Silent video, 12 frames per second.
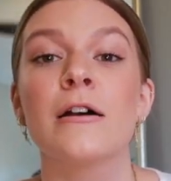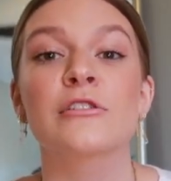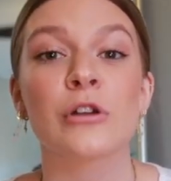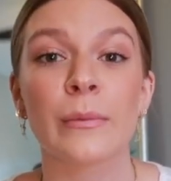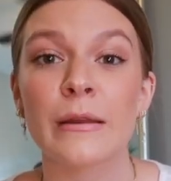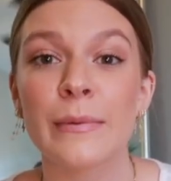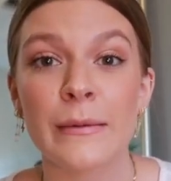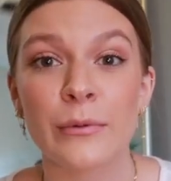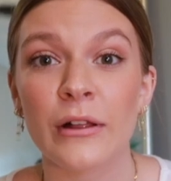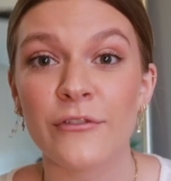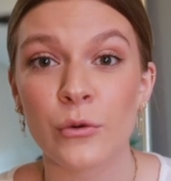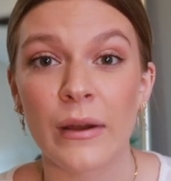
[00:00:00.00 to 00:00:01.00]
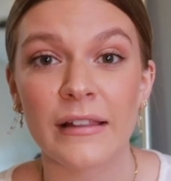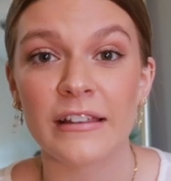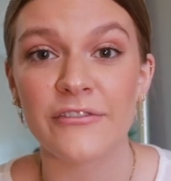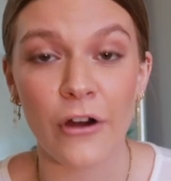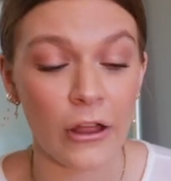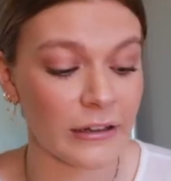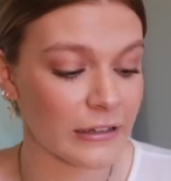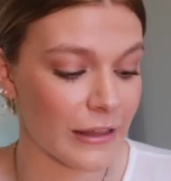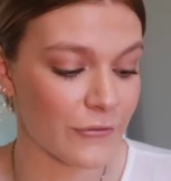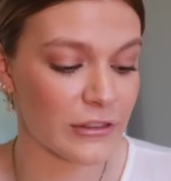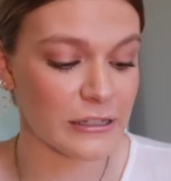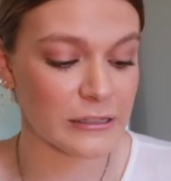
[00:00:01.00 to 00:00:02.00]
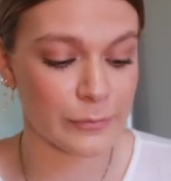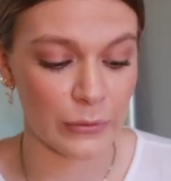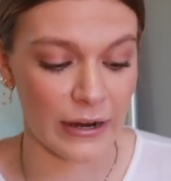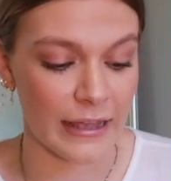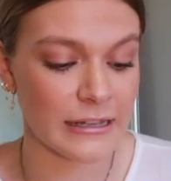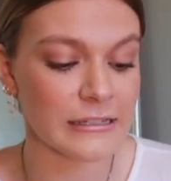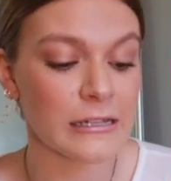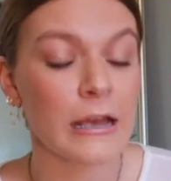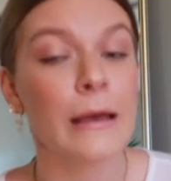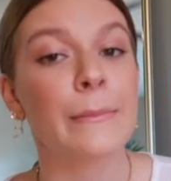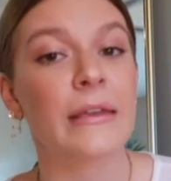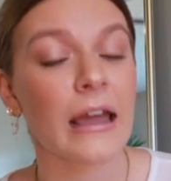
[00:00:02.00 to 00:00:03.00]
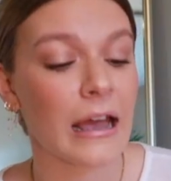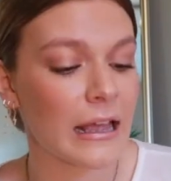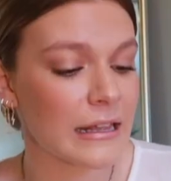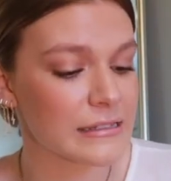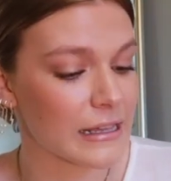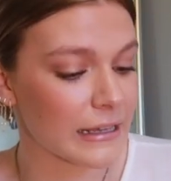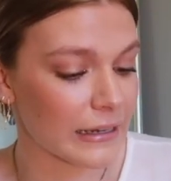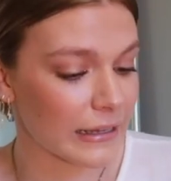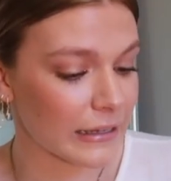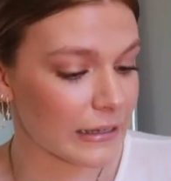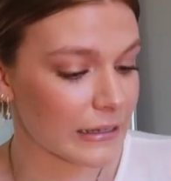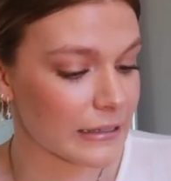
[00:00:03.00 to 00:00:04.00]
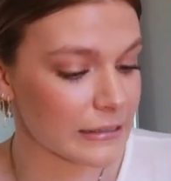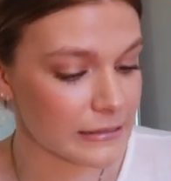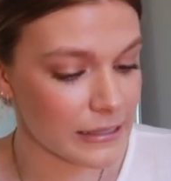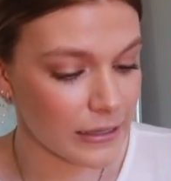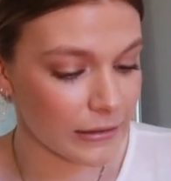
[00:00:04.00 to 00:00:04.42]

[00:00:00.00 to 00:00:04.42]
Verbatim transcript: so many people have quickly fallen in love with this brand because it is,